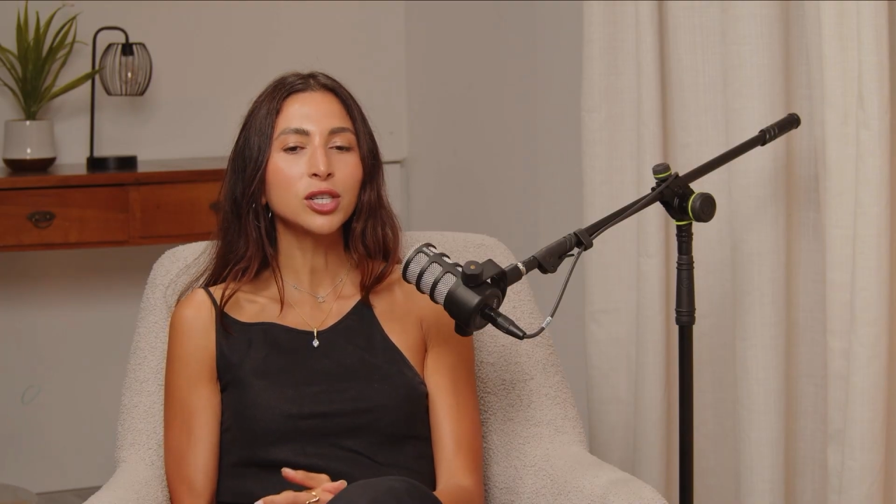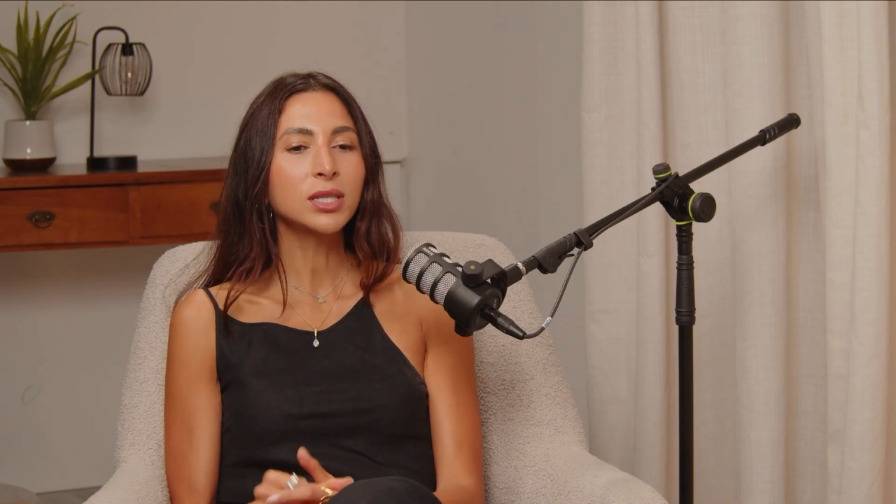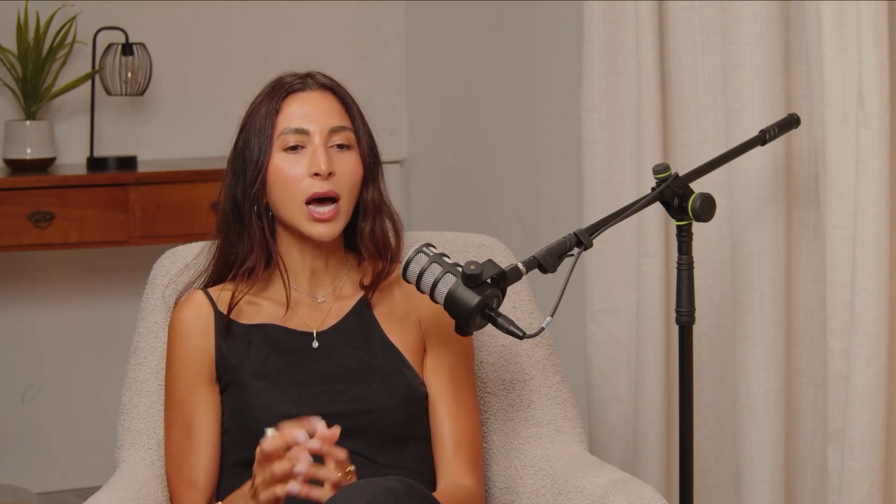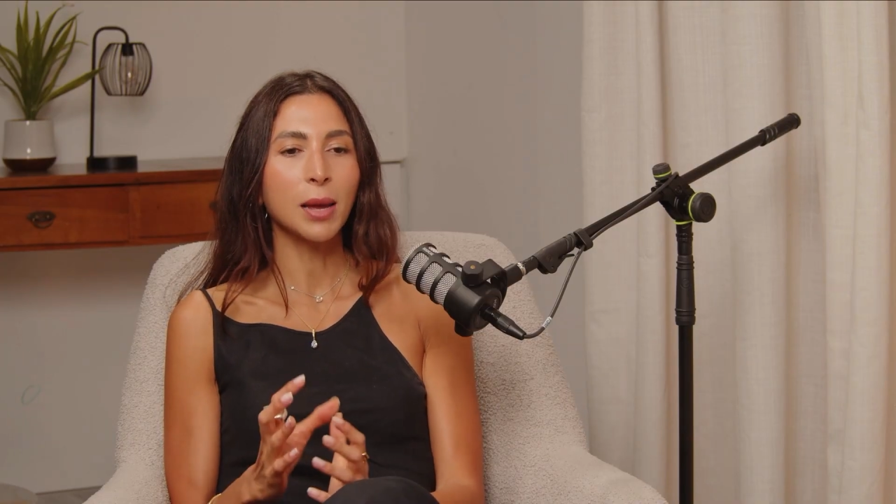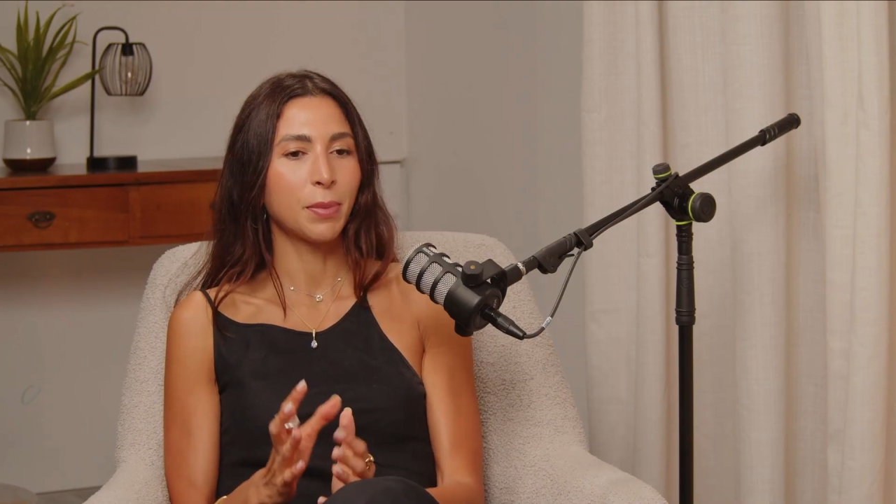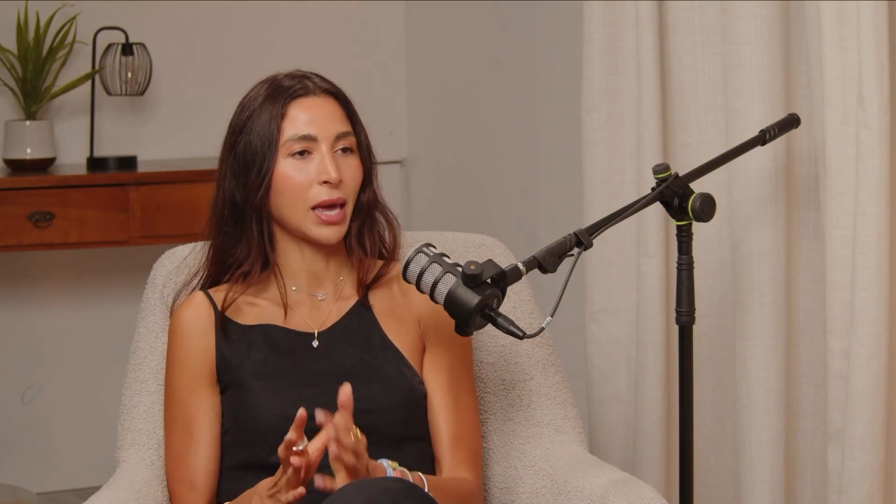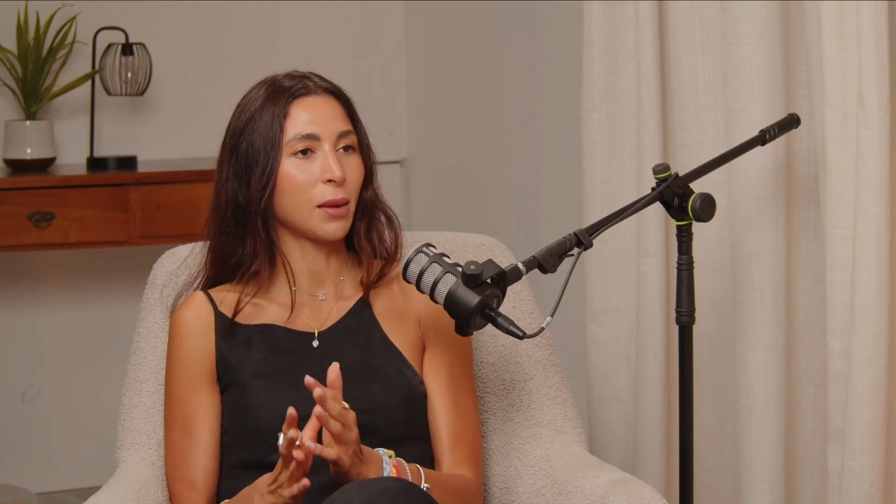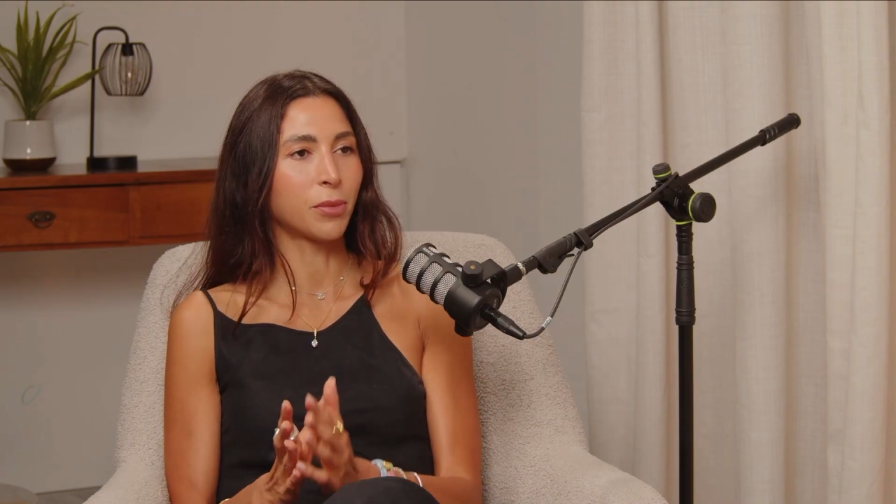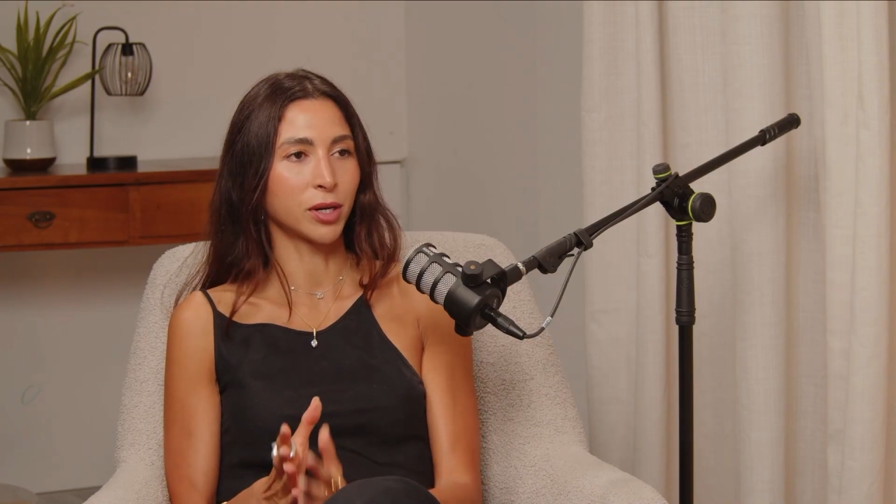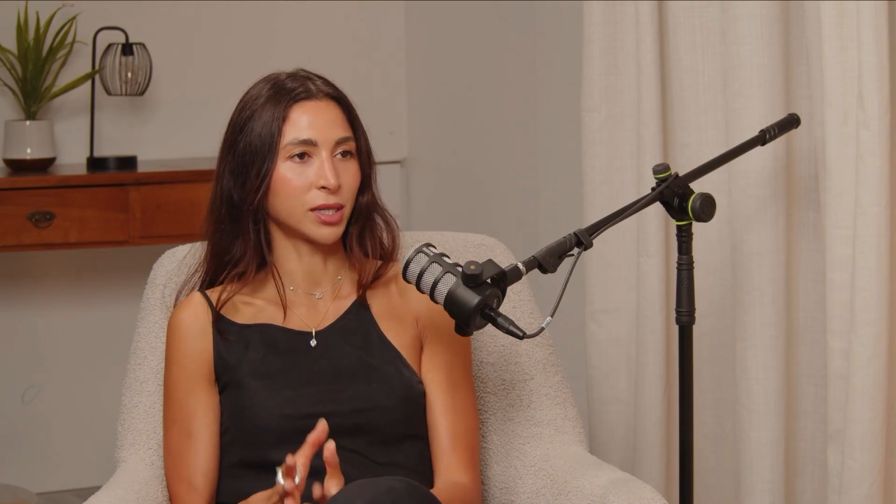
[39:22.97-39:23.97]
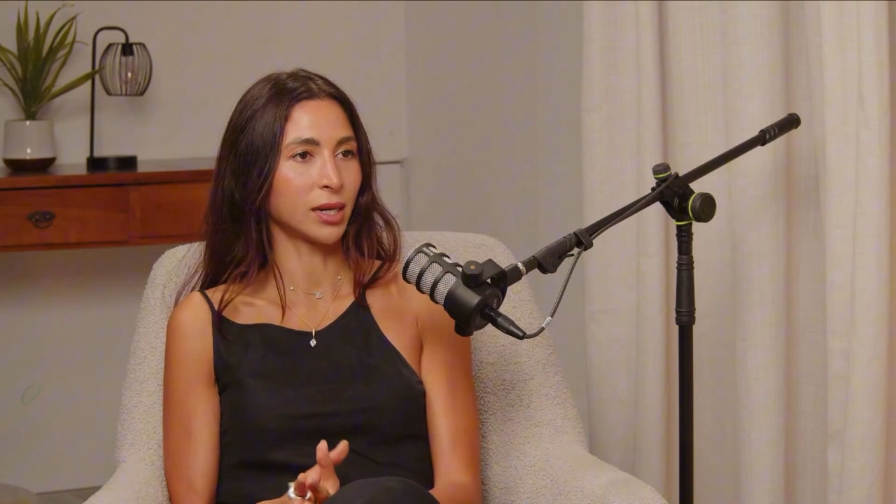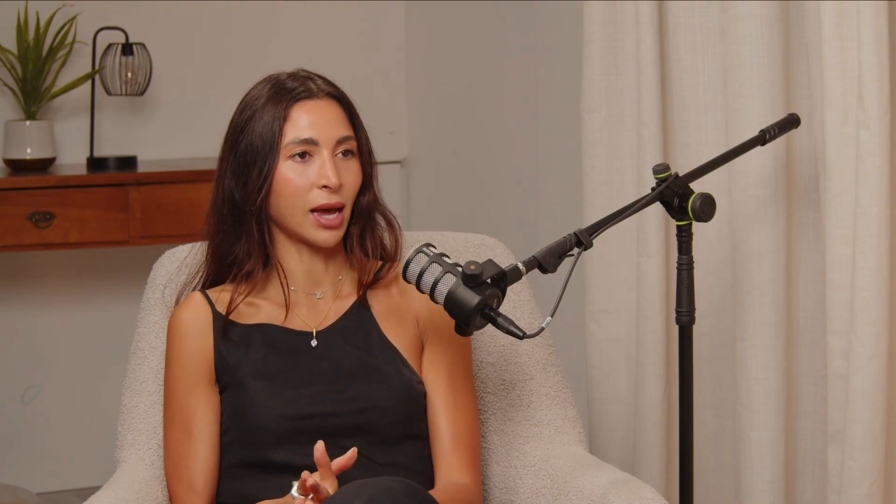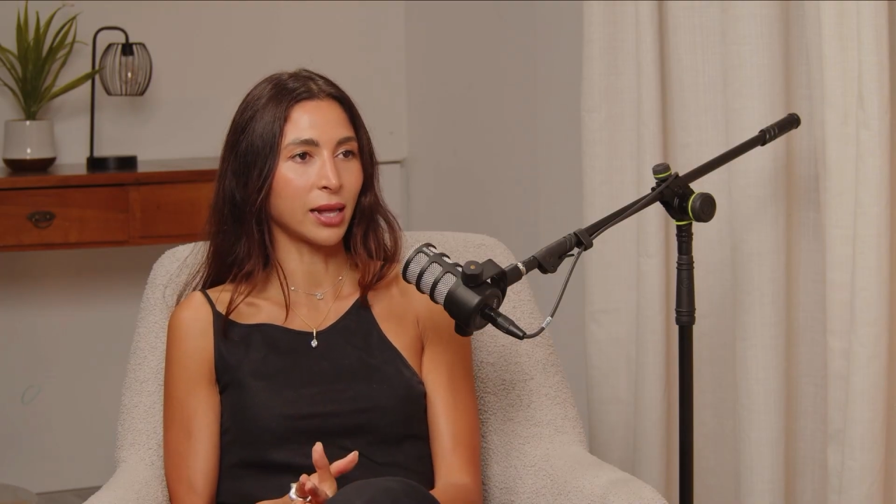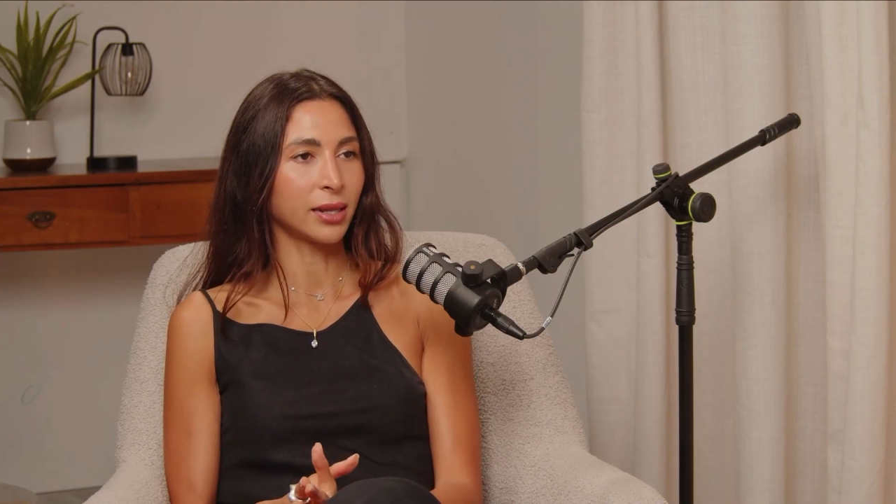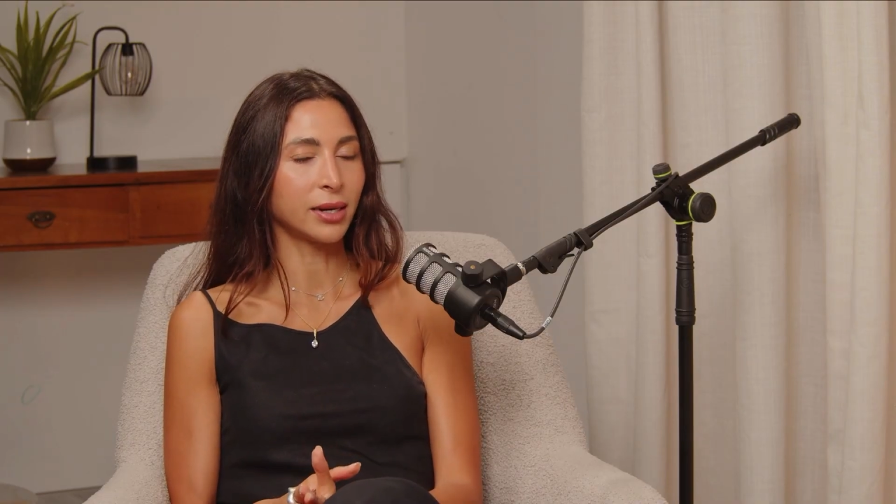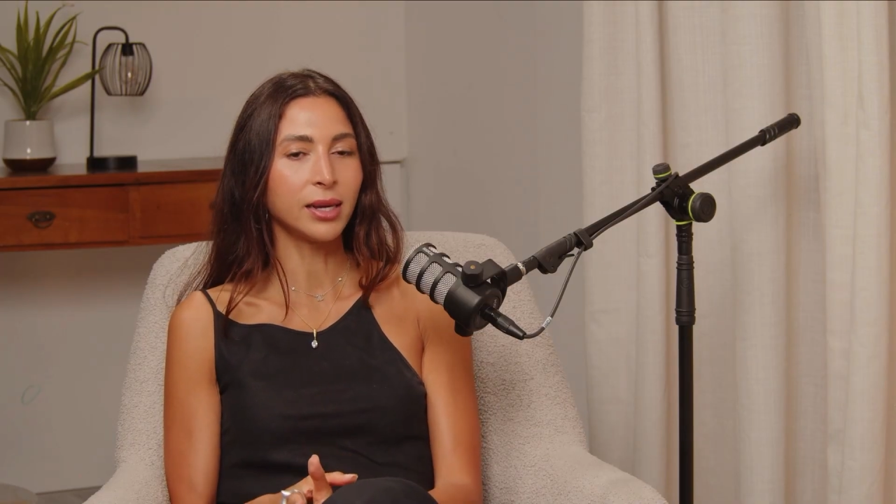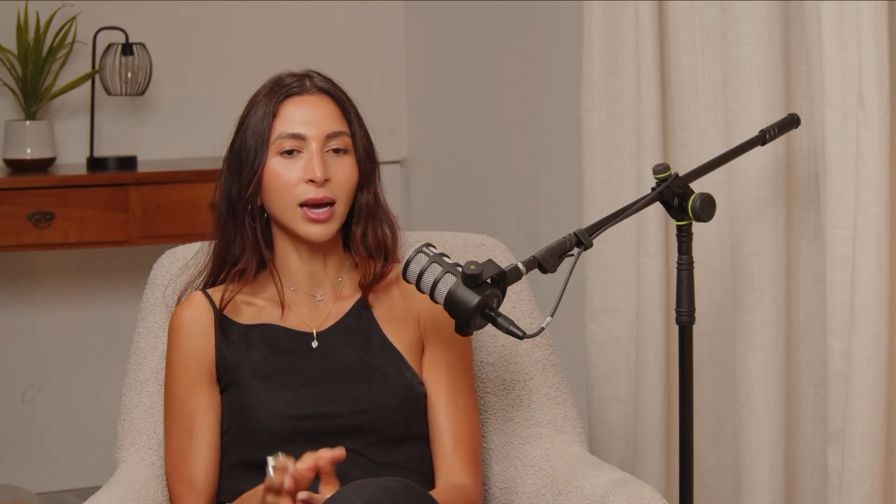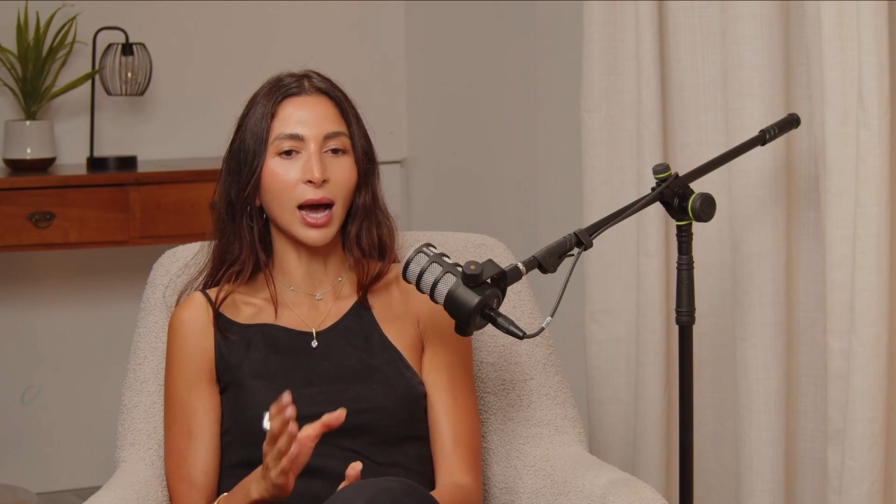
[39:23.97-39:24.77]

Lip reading: type A personality.